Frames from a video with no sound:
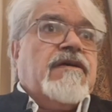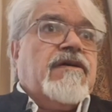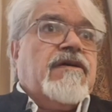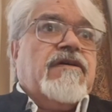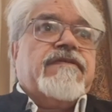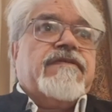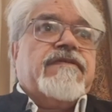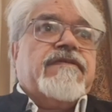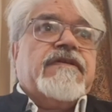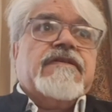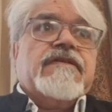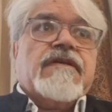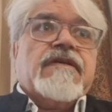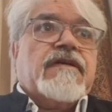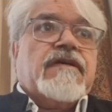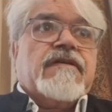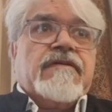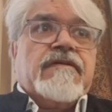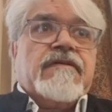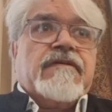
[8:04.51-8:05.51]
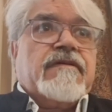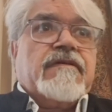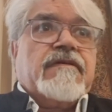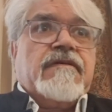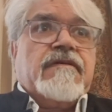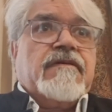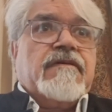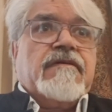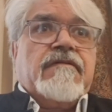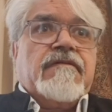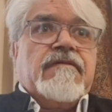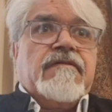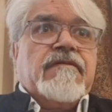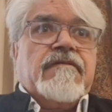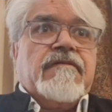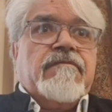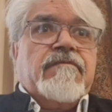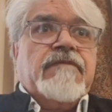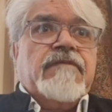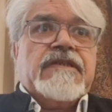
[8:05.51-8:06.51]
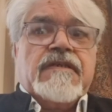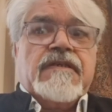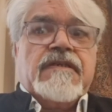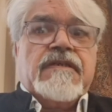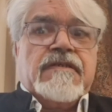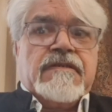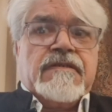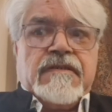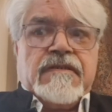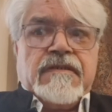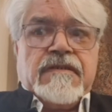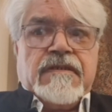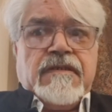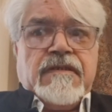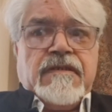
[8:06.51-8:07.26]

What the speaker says: office or business.